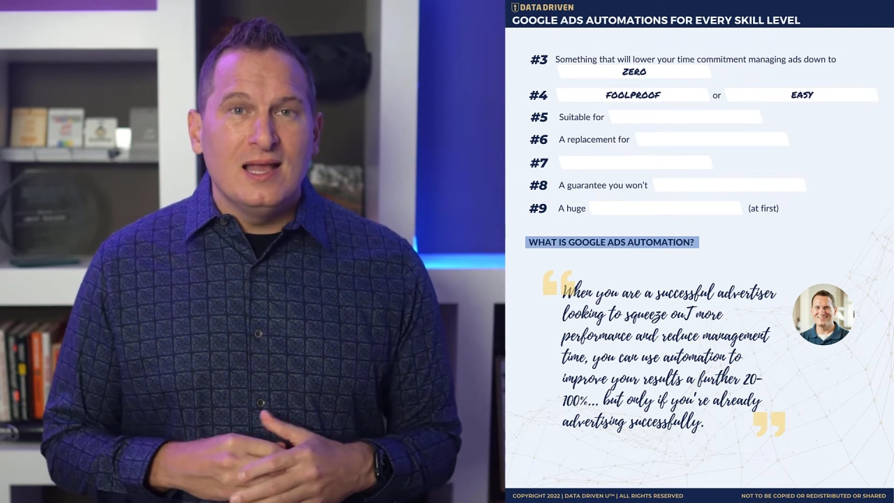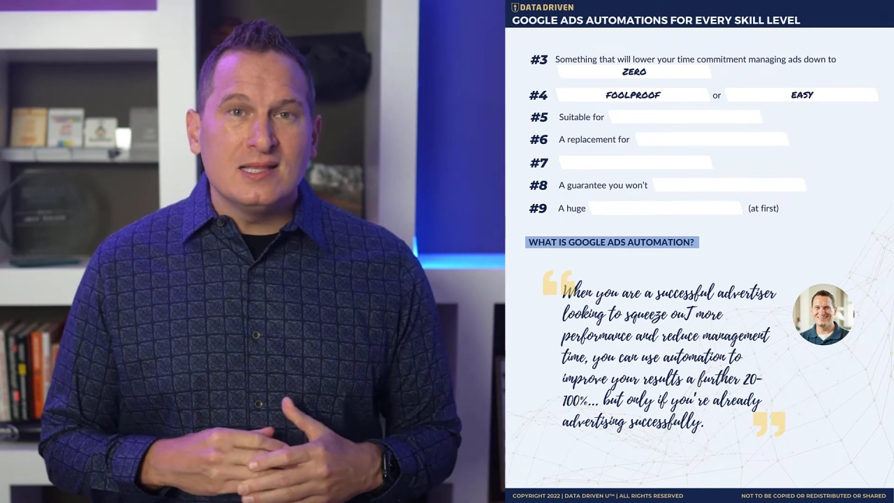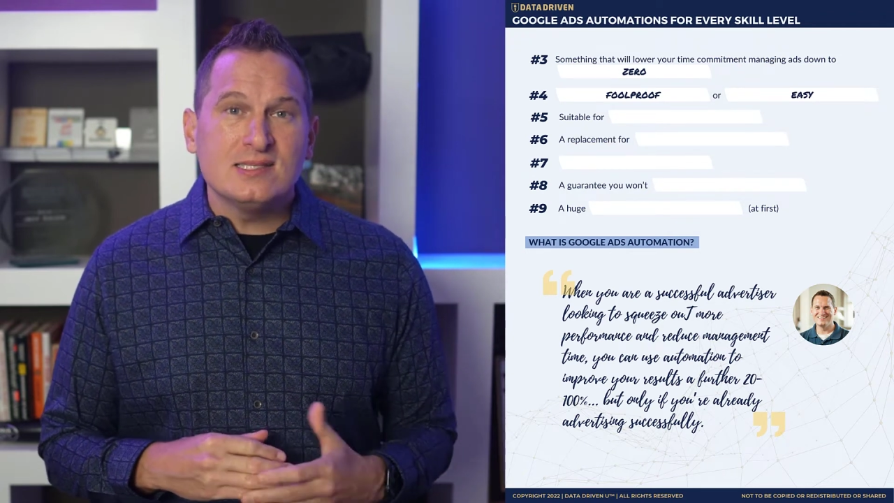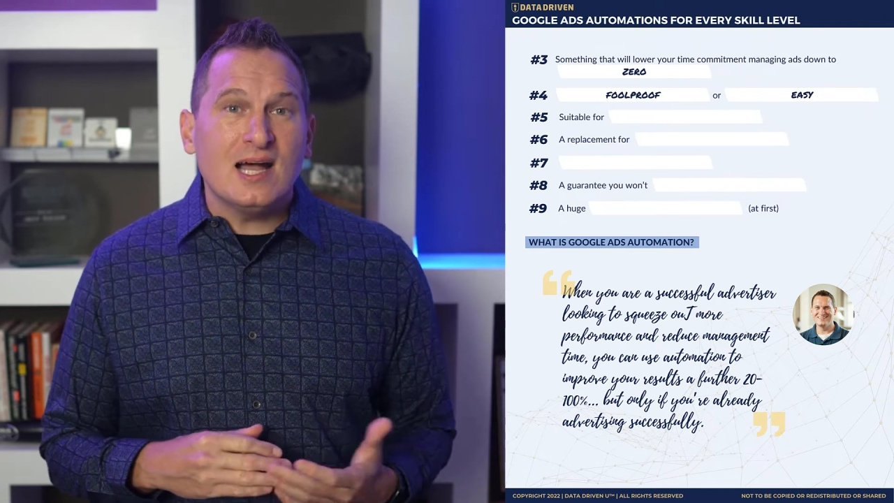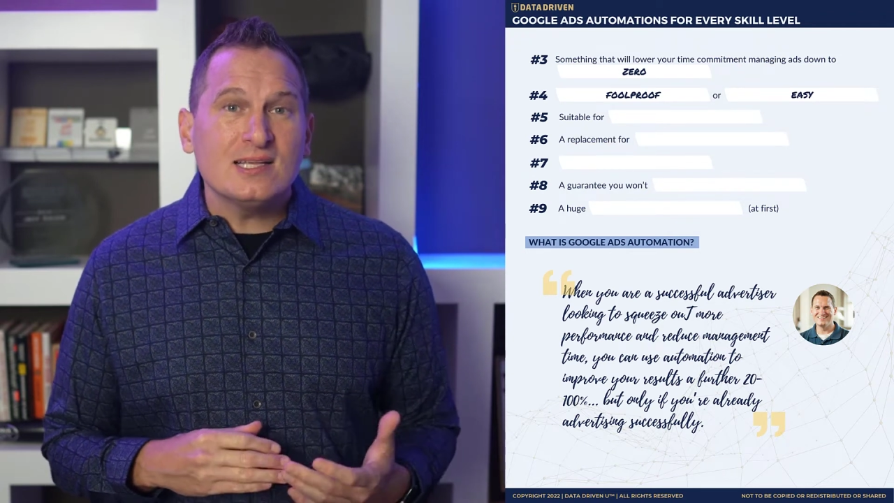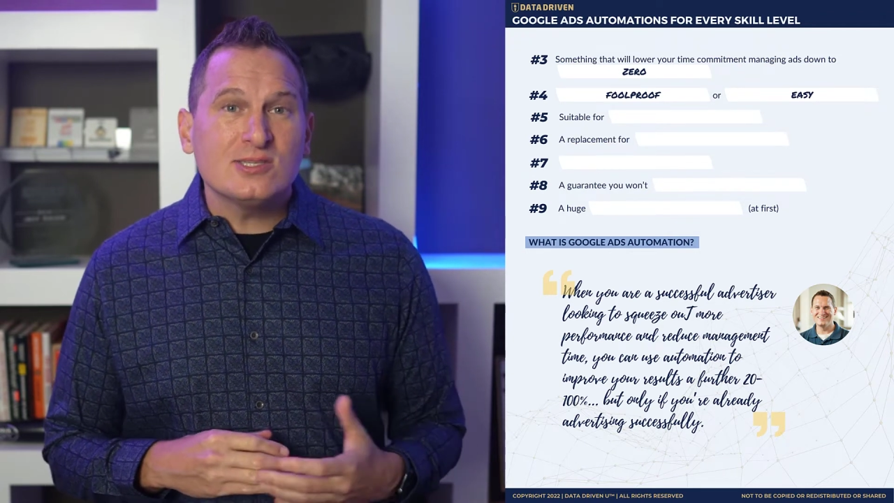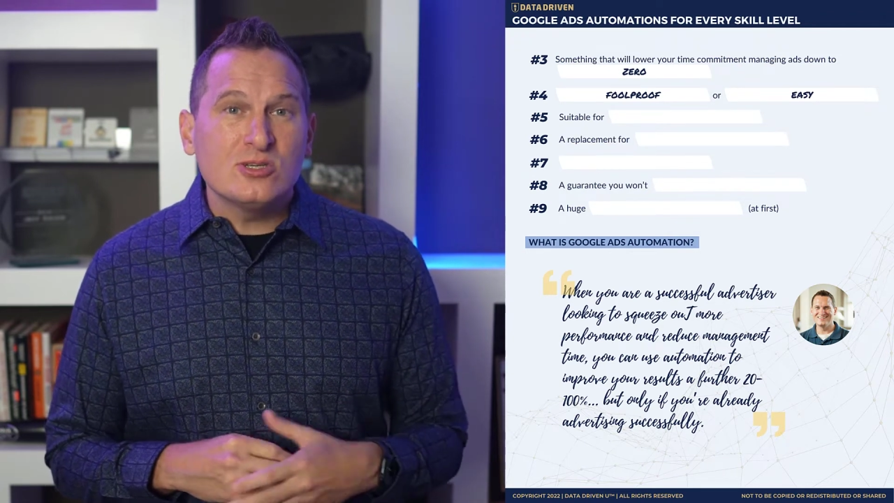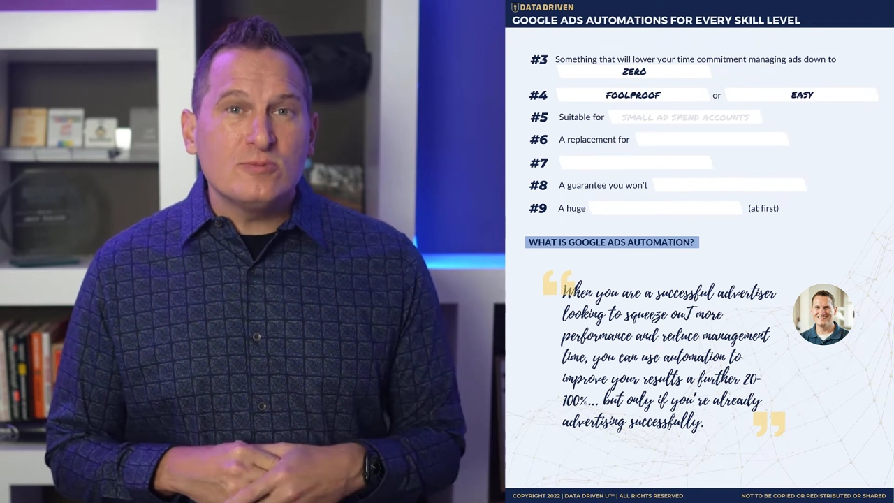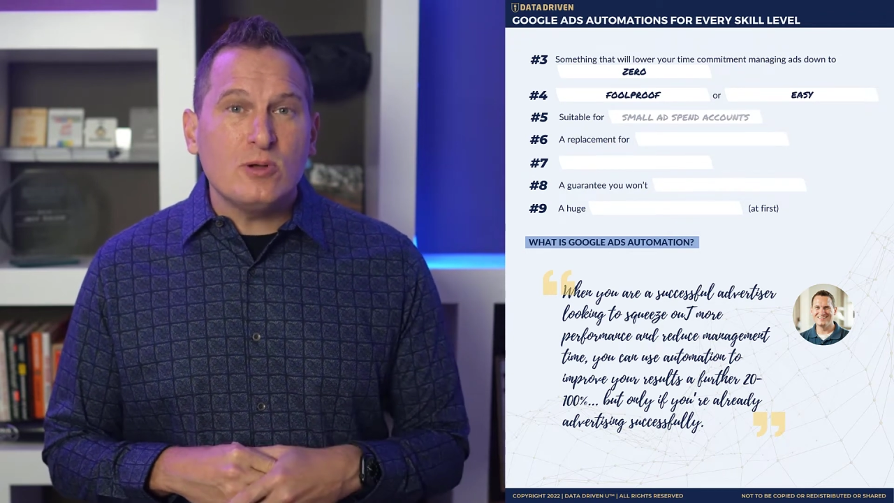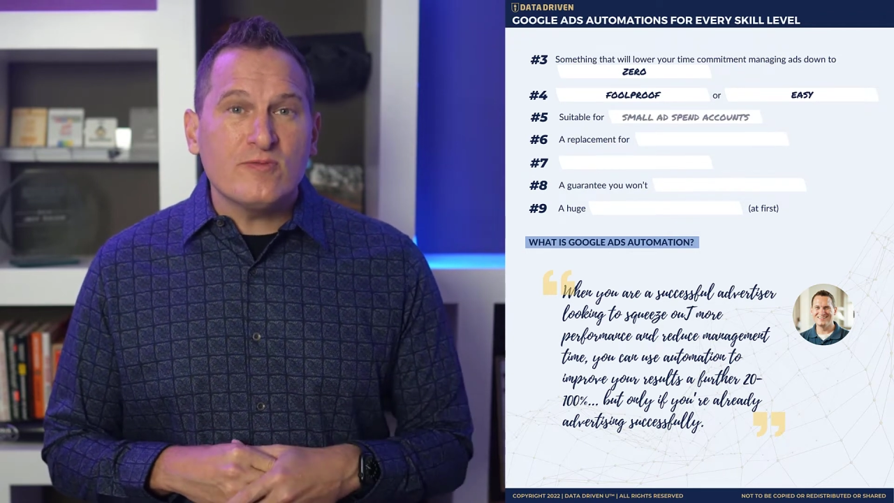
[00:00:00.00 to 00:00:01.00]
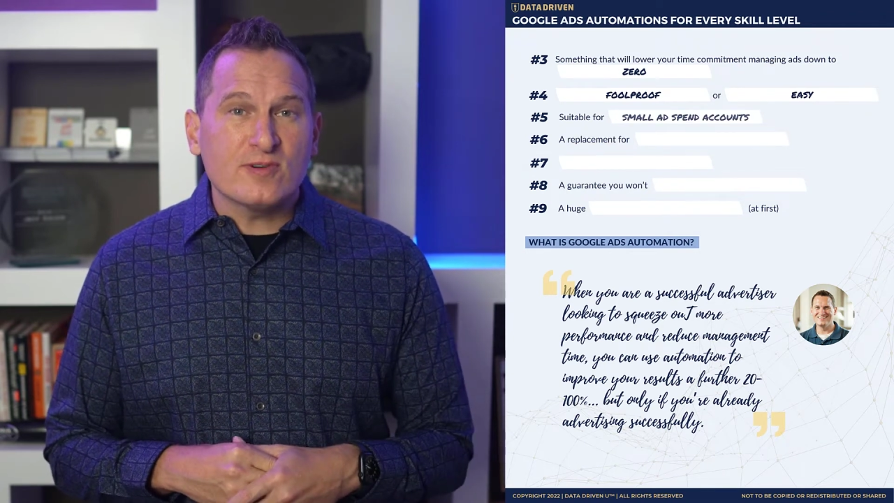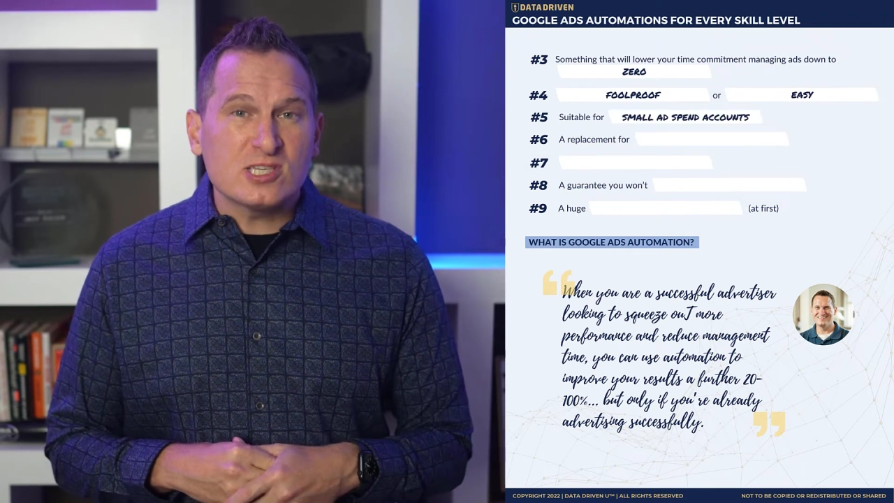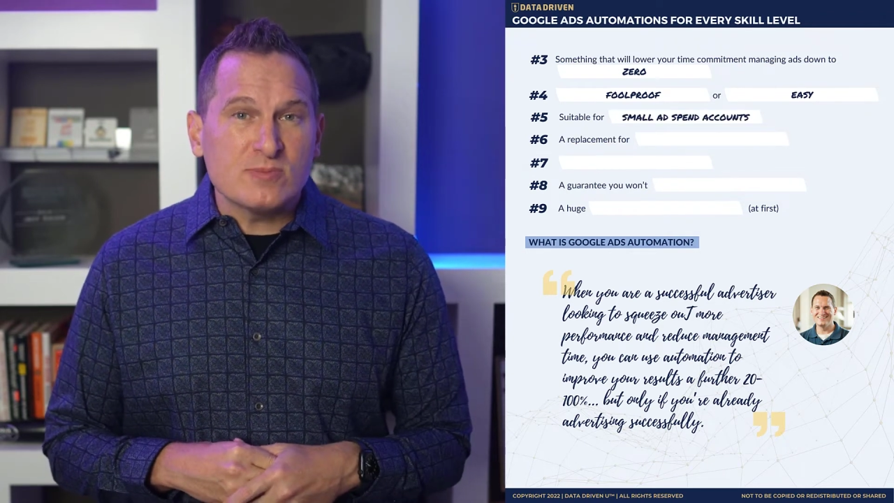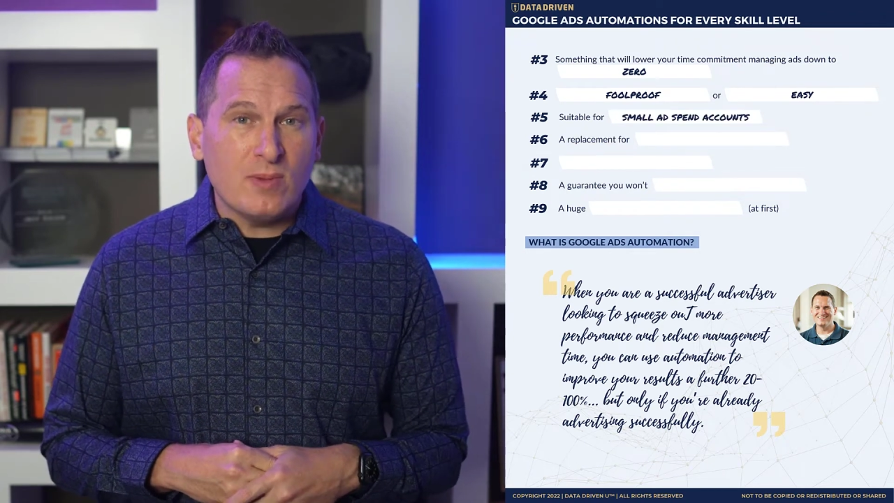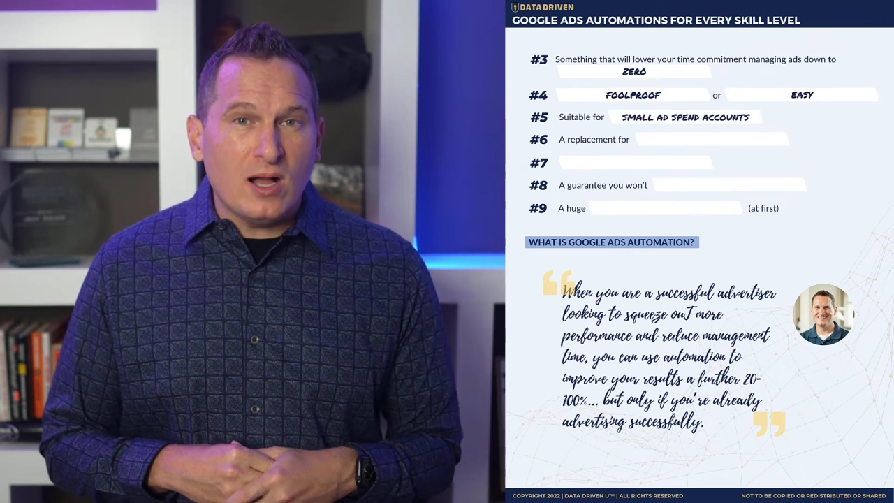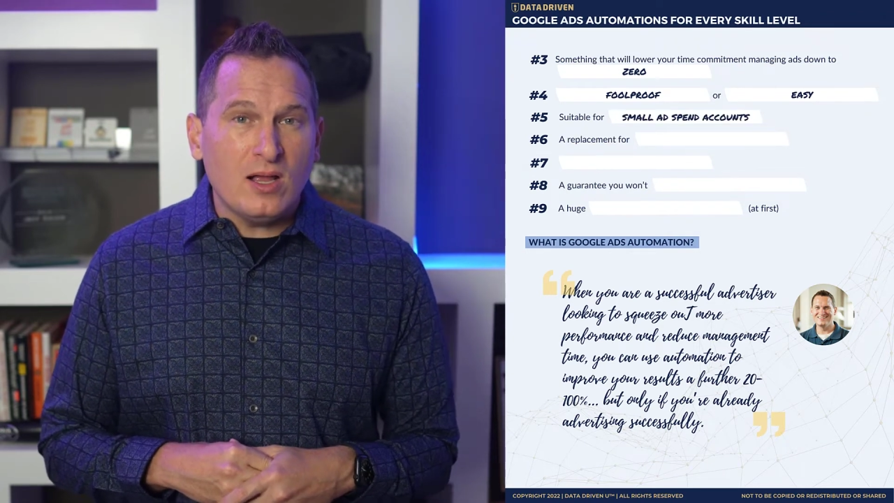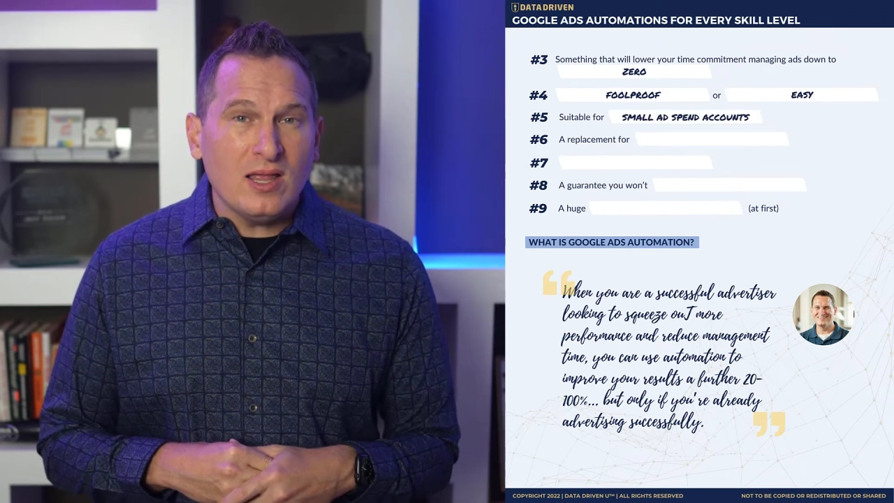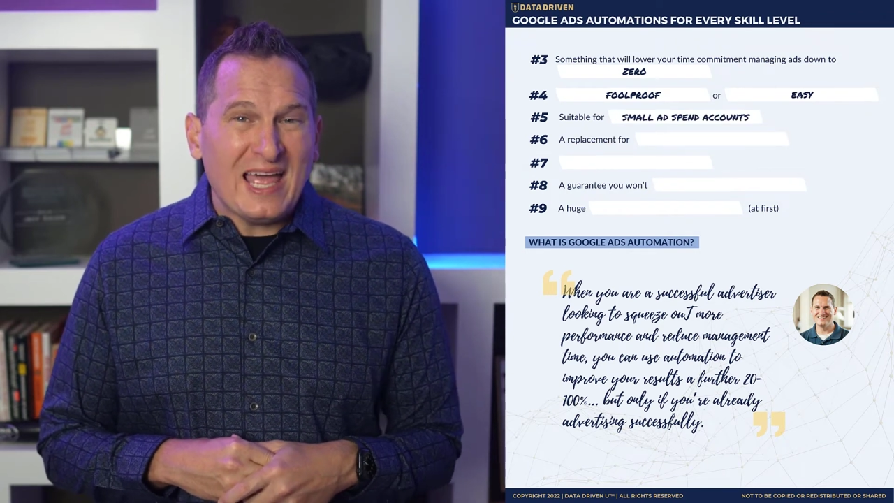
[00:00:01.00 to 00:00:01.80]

It's not suitable for small